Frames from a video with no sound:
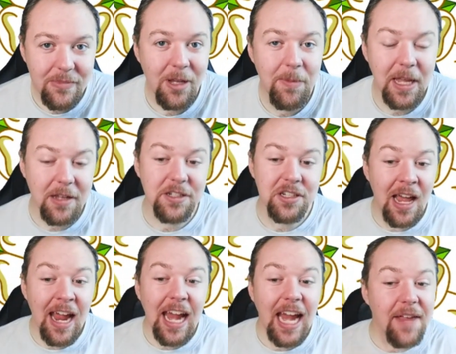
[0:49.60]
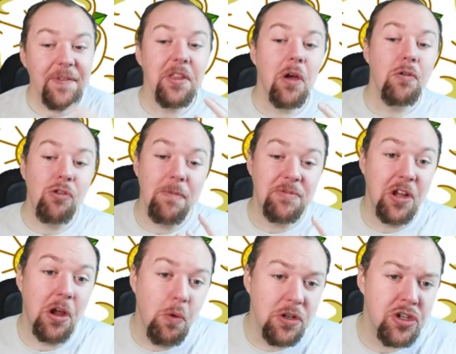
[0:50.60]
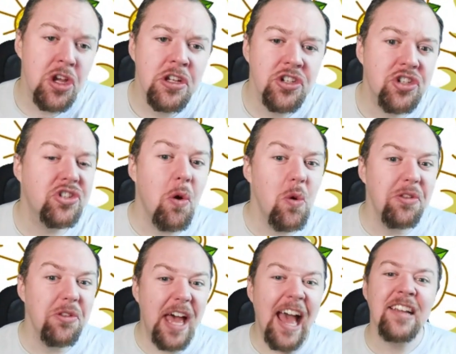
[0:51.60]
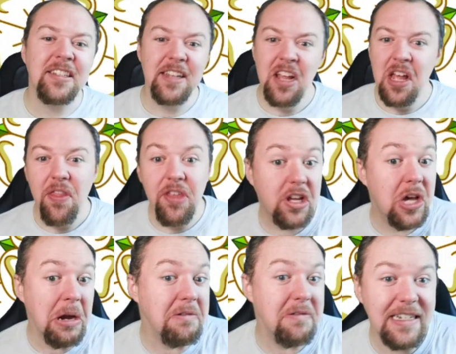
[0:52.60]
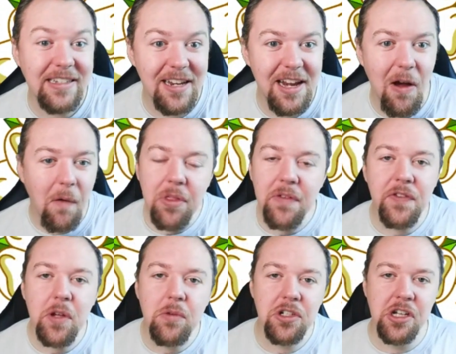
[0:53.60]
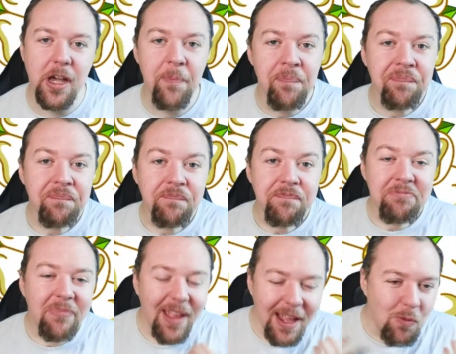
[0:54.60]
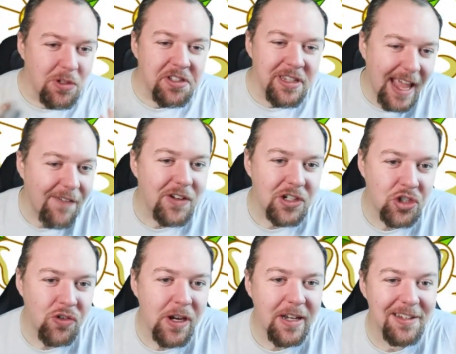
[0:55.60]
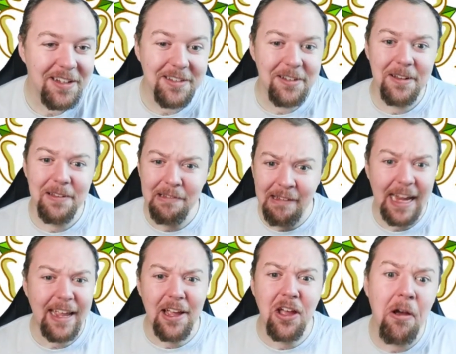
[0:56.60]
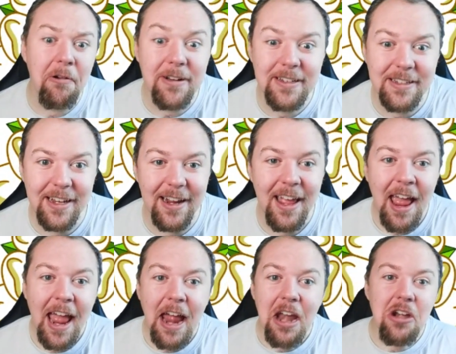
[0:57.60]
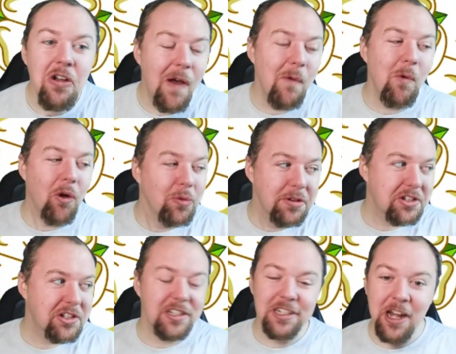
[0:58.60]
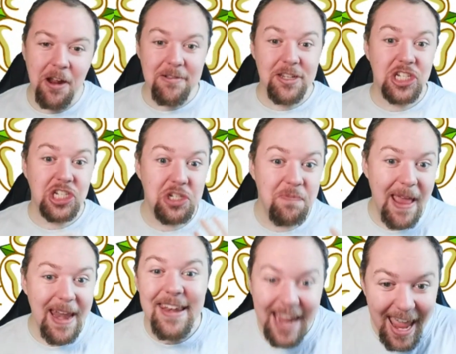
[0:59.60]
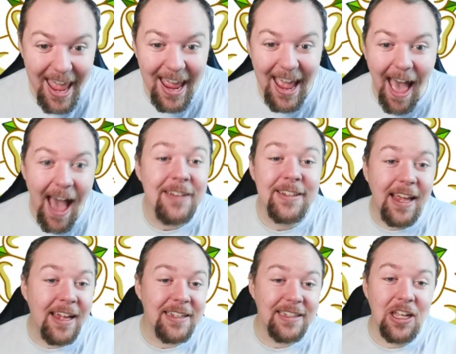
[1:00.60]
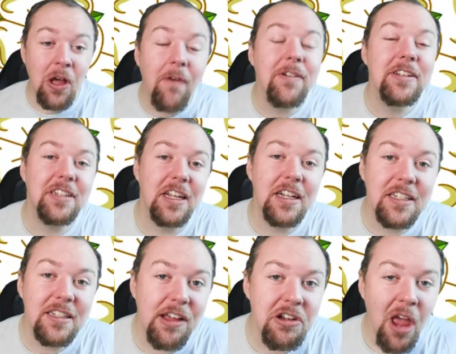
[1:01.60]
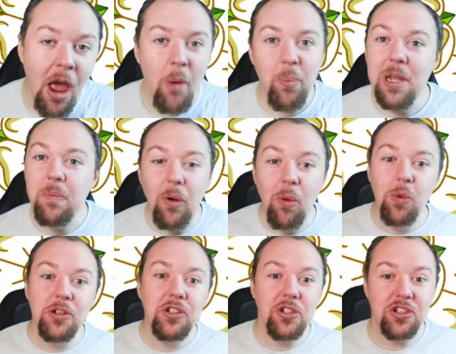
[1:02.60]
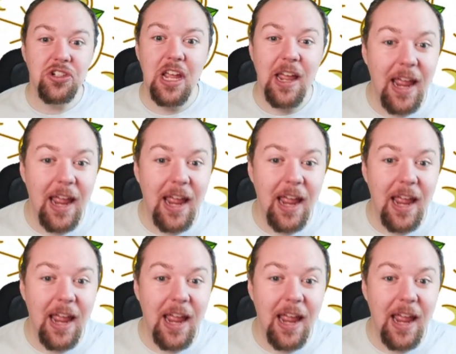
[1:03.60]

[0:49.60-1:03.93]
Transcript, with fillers: Because even though crypto was sold as the currency of the future, it was never treated like a currency no one was, you know, spending it as as a currency. Instead, people were just